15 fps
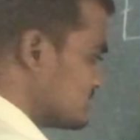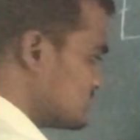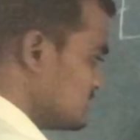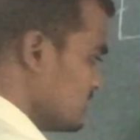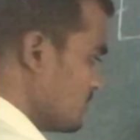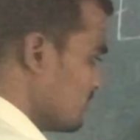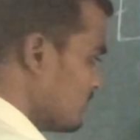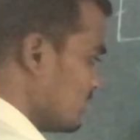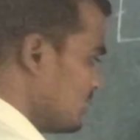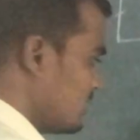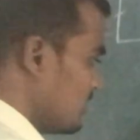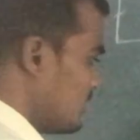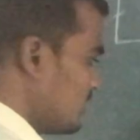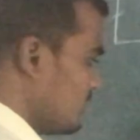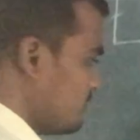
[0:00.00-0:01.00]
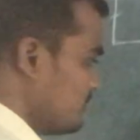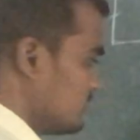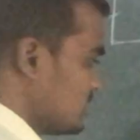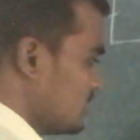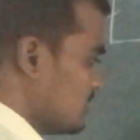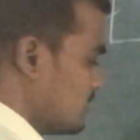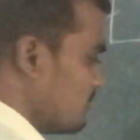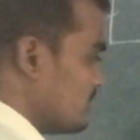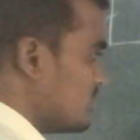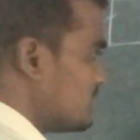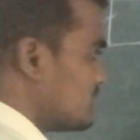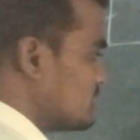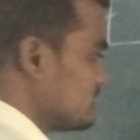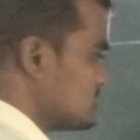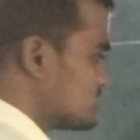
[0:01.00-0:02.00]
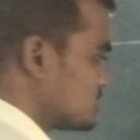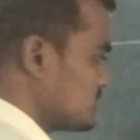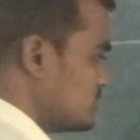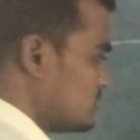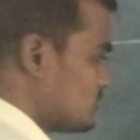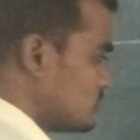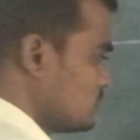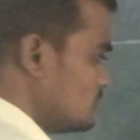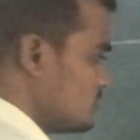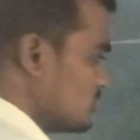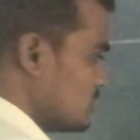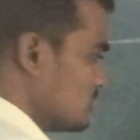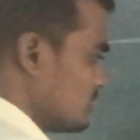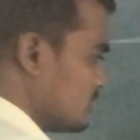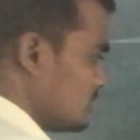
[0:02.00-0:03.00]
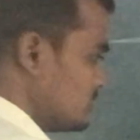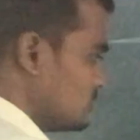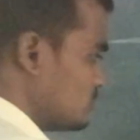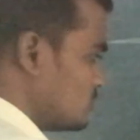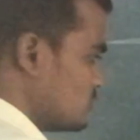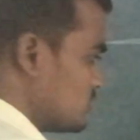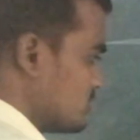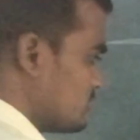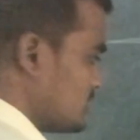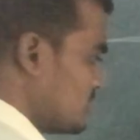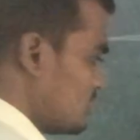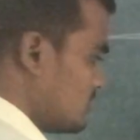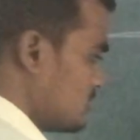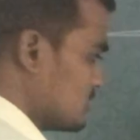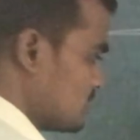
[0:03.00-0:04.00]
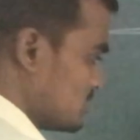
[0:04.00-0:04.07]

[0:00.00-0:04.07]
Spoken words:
same, and matrix into u2 double dot